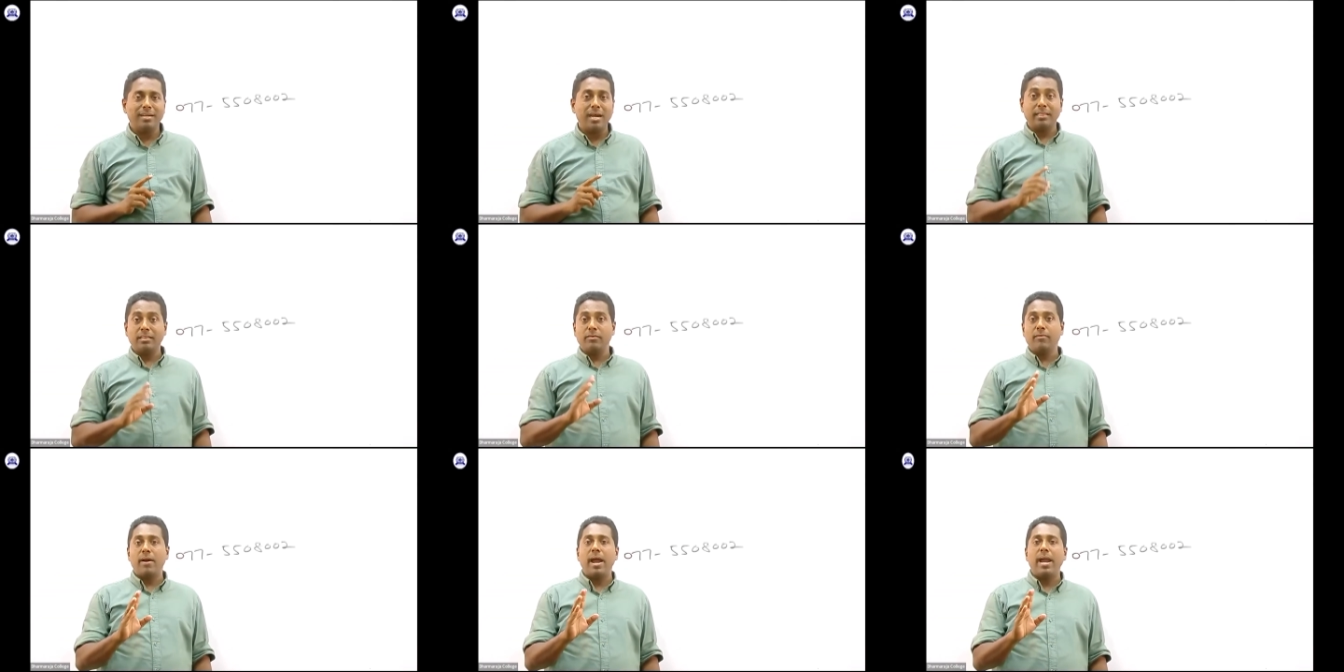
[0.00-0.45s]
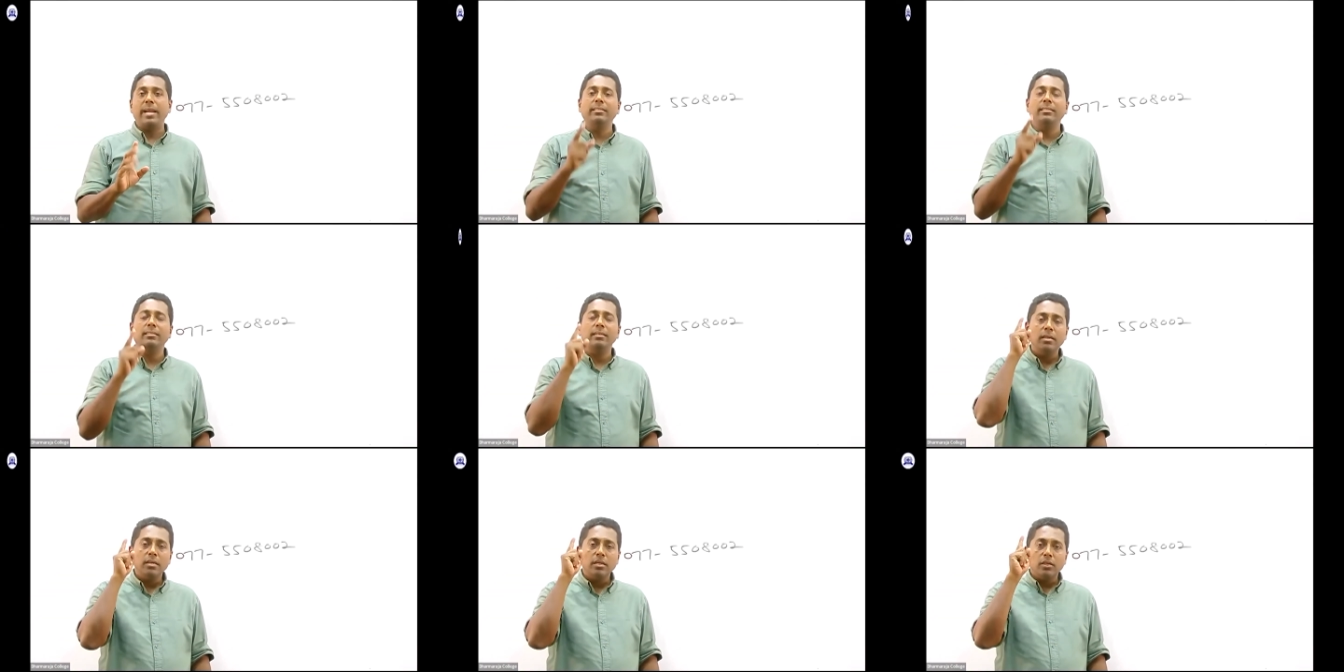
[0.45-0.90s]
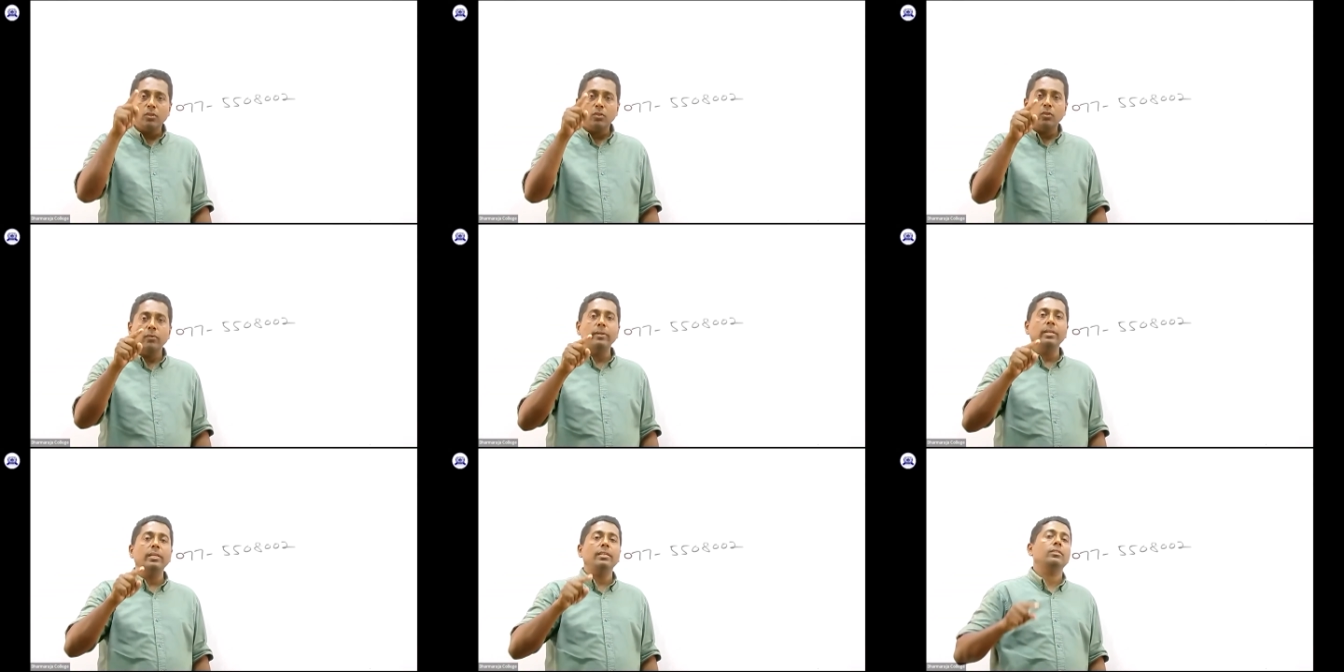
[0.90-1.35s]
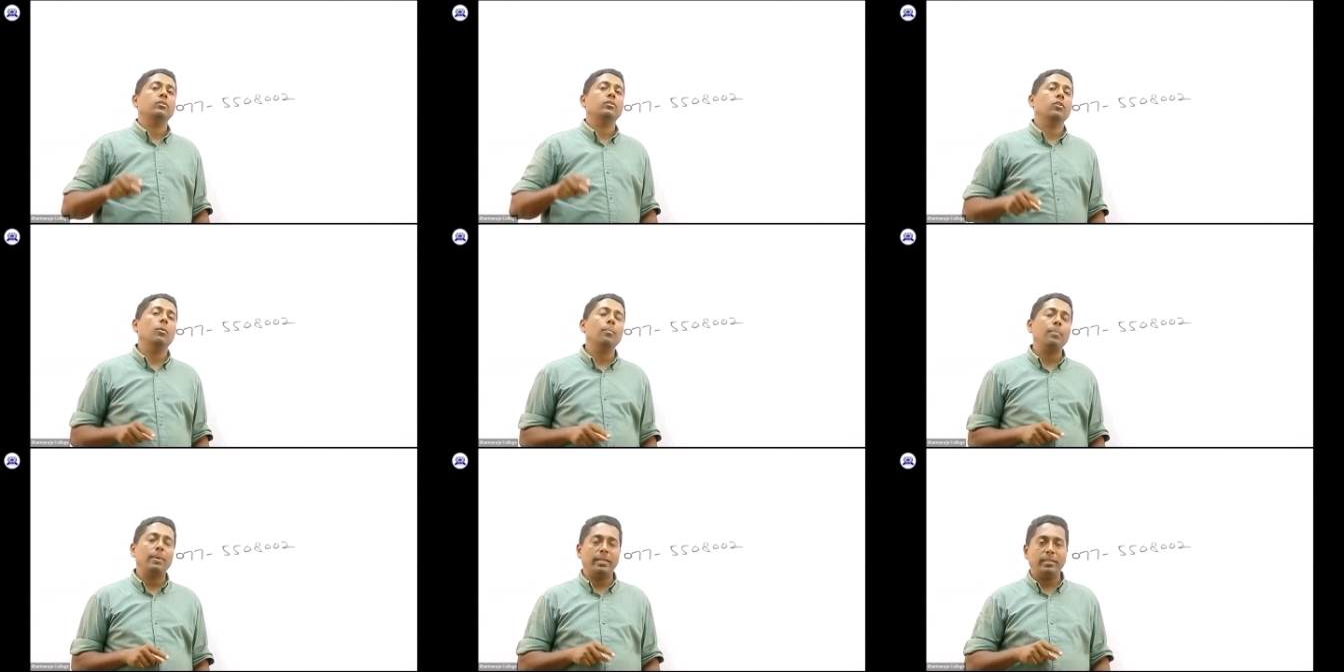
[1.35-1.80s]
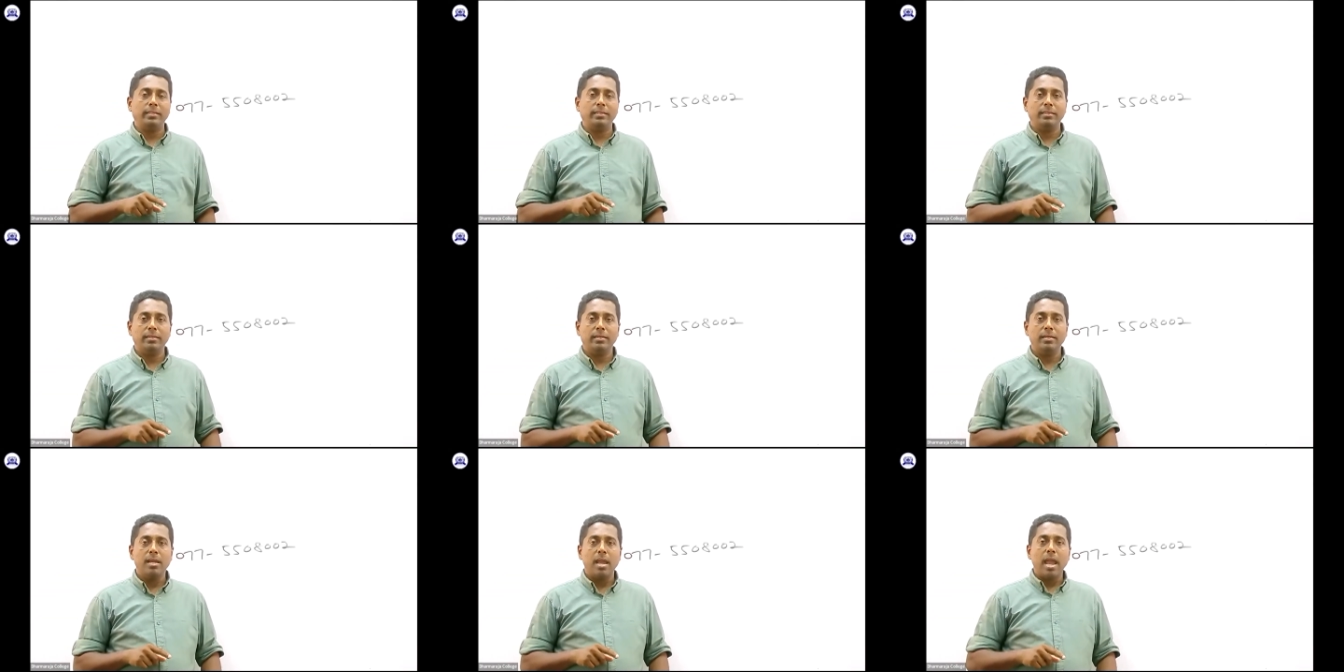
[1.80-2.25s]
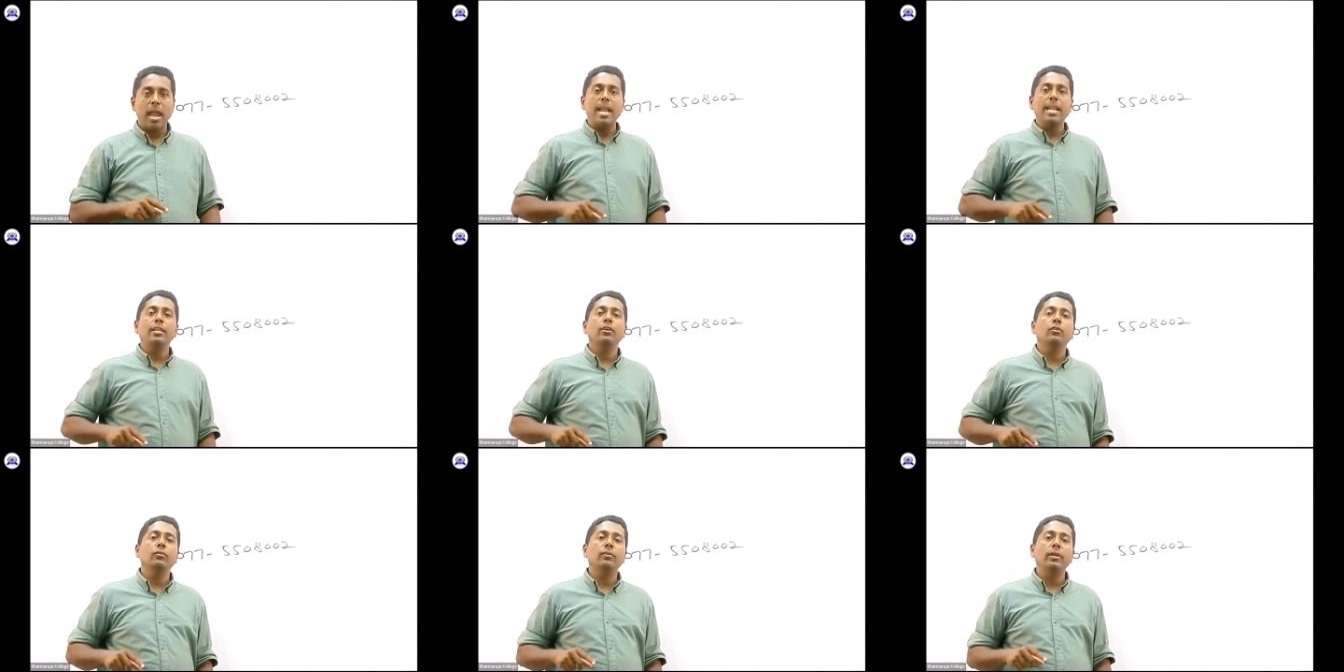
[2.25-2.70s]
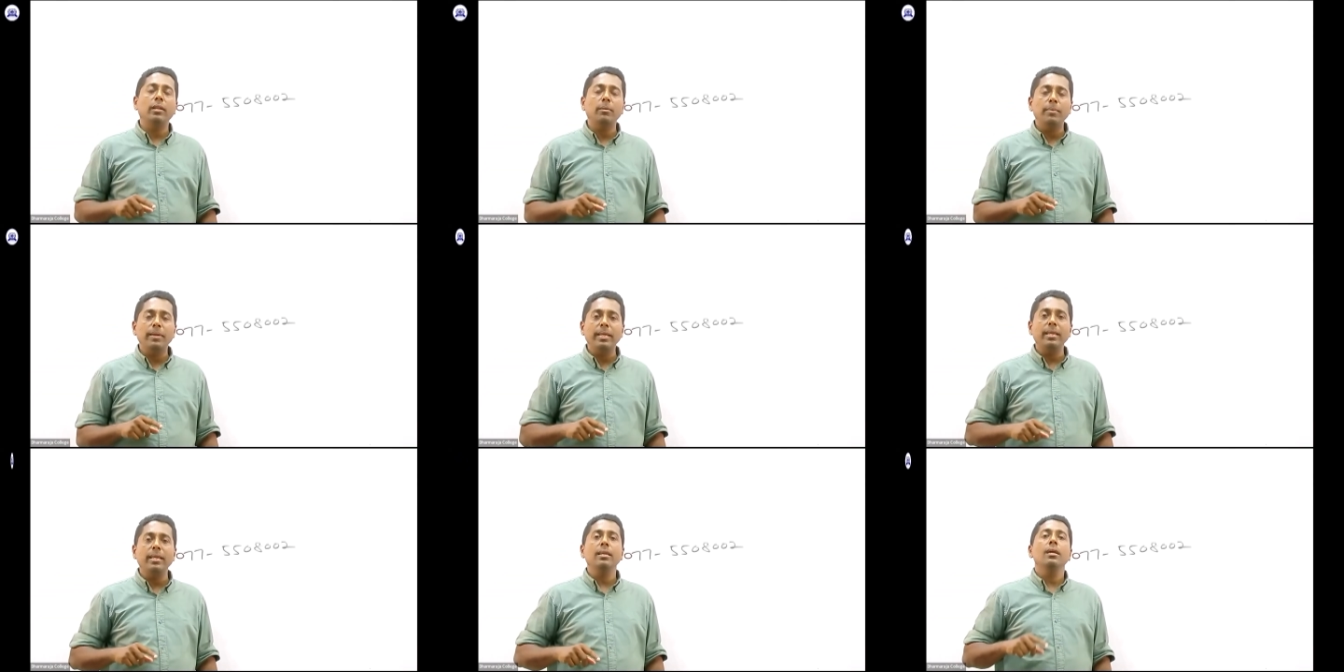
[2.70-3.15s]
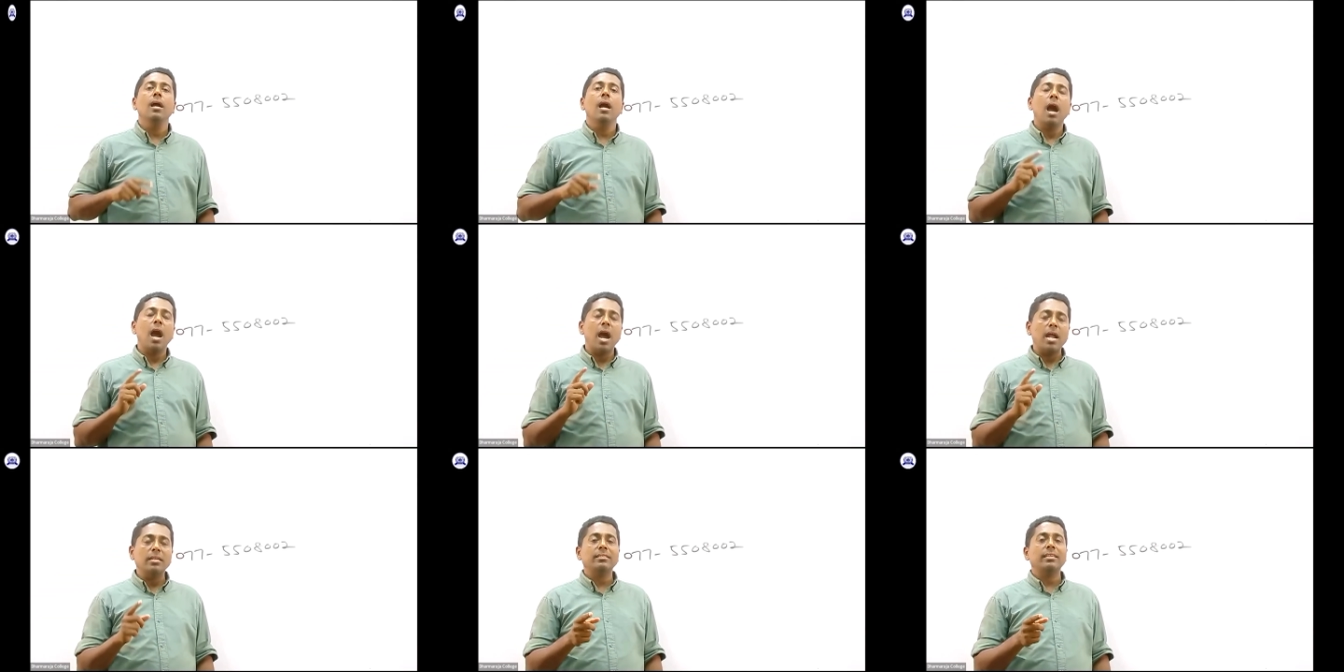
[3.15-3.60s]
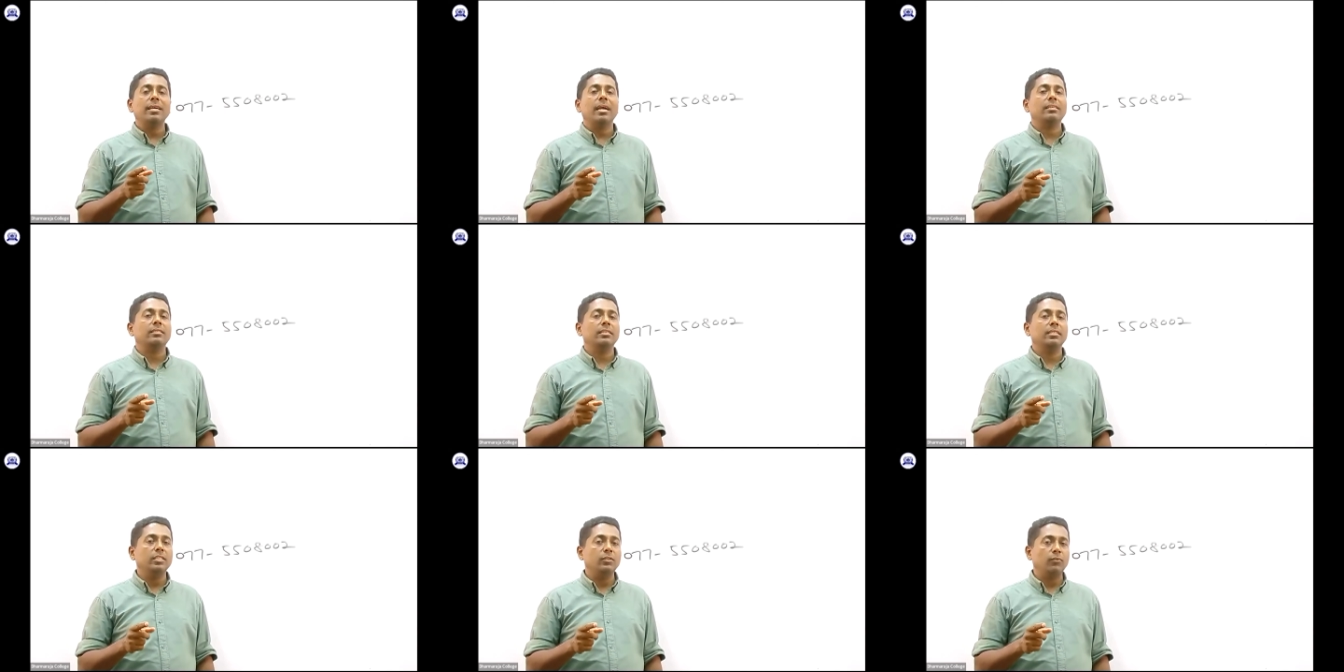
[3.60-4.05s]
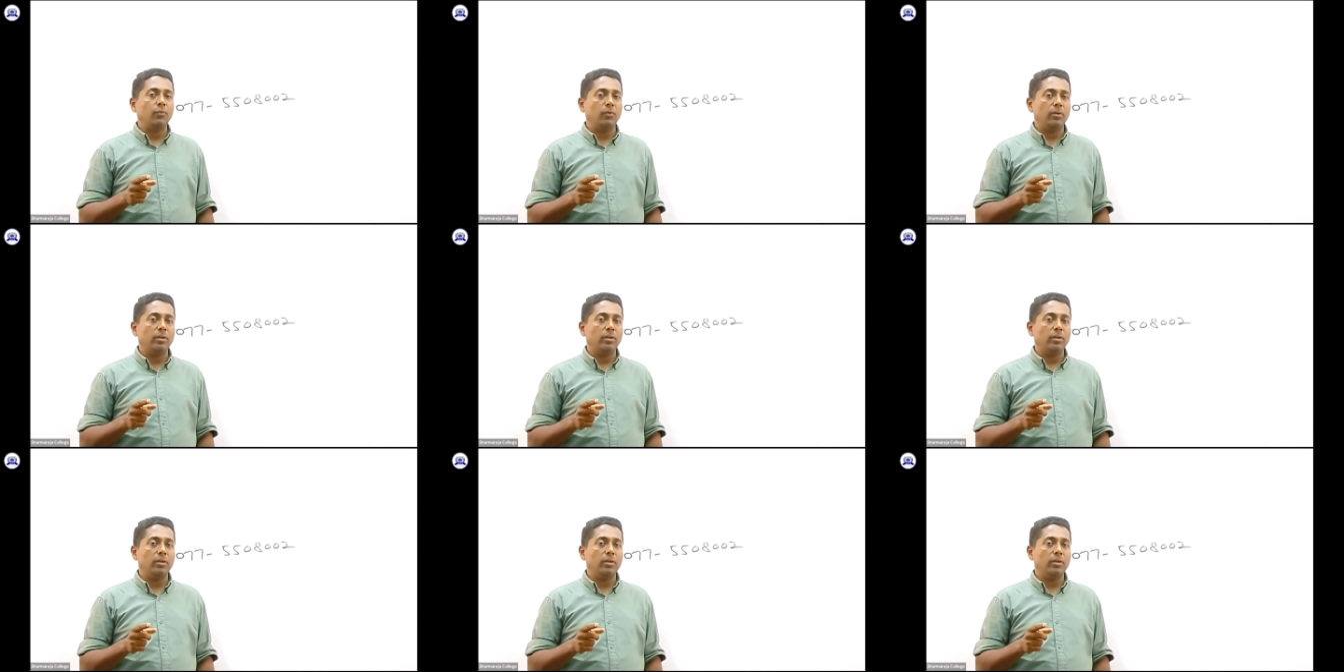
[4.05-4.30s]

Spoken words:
Otherwise, you will stop it and you will be unsuccessful.